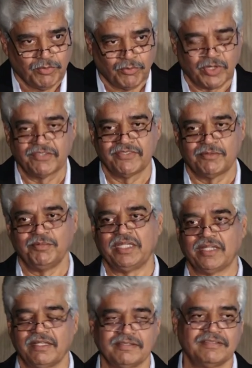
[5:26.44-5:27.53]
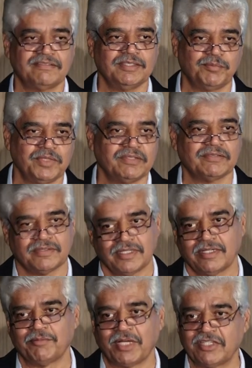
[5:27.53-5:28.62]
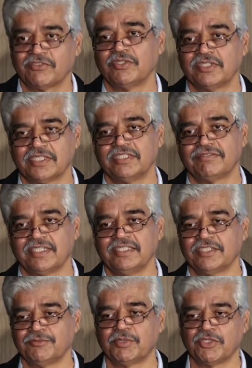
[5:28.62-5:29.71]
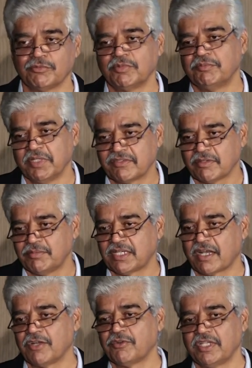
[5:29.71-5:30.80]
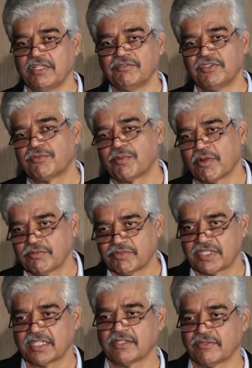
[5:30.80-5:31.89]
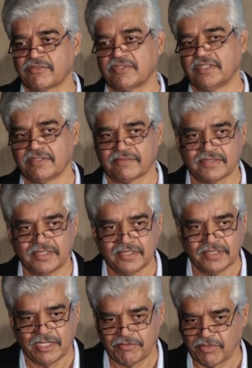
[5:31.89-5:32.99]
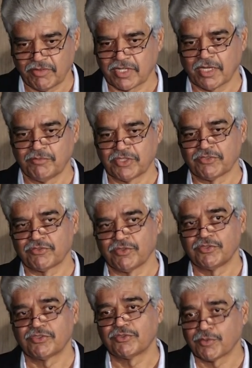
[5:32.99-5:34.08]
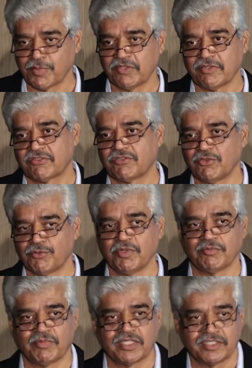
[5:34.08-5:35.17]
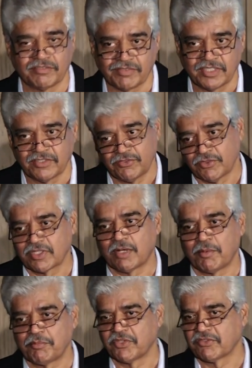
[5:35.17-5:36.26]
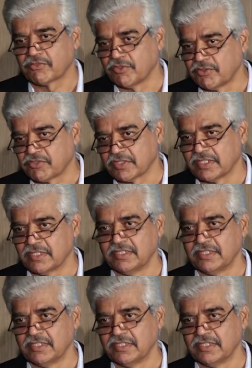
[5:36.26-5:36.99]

What does it mean? I said, see, please, my mine is only 35 years, but human beings have been trying to deal with this problem for 10,000 years, and we have not come with a solution. So please excuse me if my 35 years don't come up with a solution.